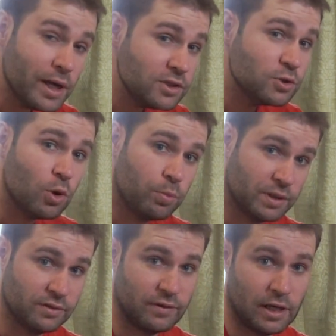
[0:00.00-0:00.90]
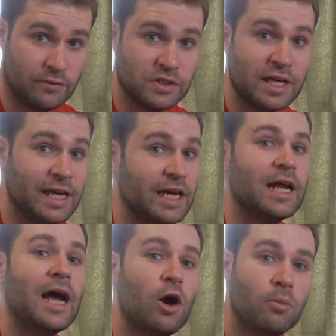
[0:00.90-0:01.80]
when to open the valves,
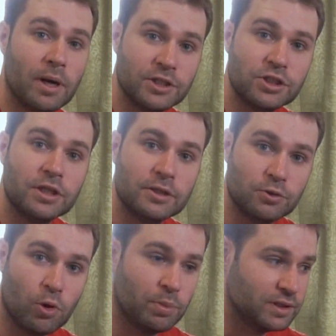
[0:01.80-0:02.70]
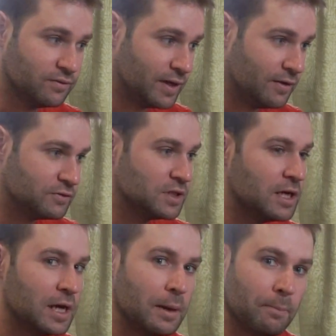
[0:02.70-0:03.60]
and how much to open the
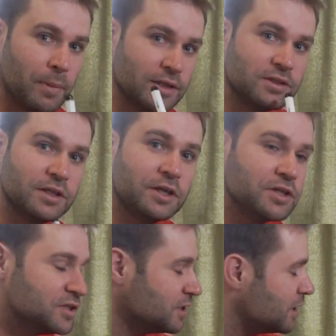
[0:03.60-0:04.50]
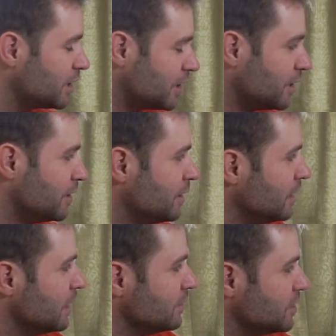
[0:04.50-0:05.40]
valves. But here's the
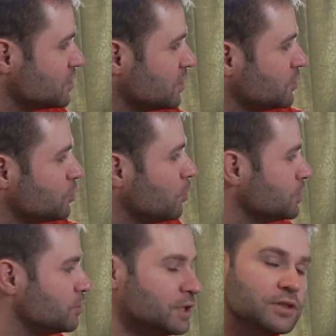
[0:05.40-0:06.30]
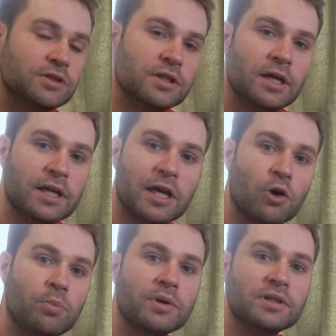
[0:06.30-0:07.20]
kicker. This control unit
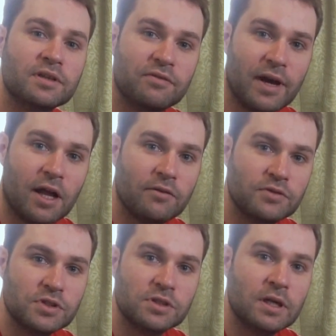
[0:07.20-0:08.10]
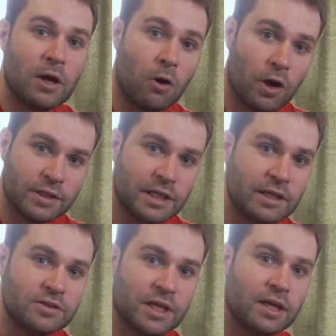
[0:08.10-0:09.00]
can open the valves
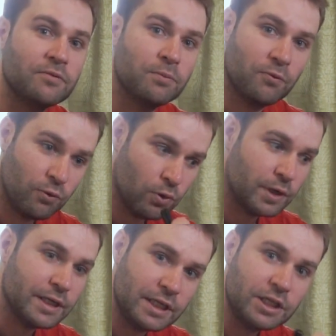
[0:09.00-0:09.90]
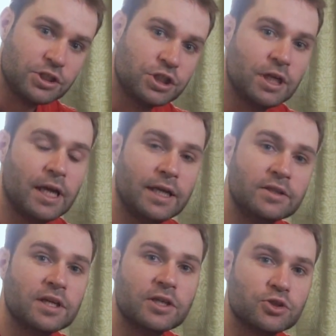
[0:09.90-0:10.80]
on the intake for each
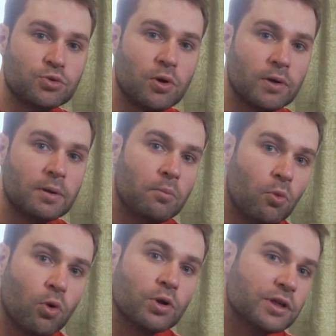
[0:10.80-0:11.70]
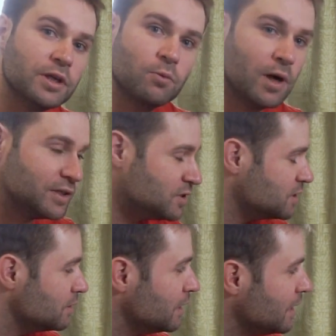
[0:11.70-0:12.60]
intake stroke more than
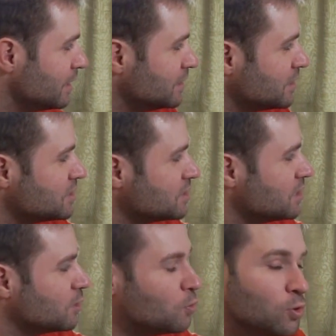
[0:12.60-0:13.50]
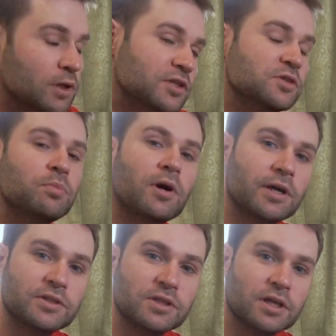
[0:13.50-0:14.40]
once. This is the
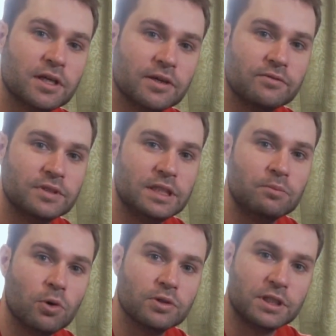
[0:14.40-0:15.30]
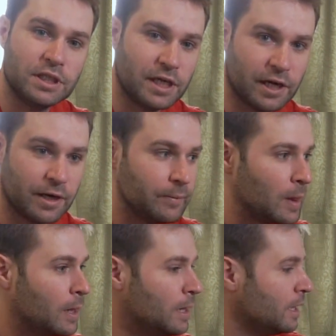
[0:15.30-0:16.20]
coolest part of the
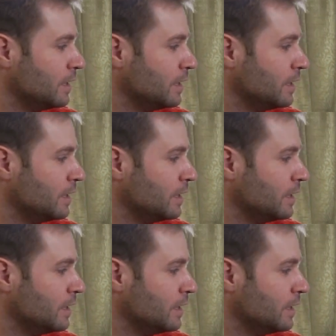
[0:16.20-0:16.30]
multi-air.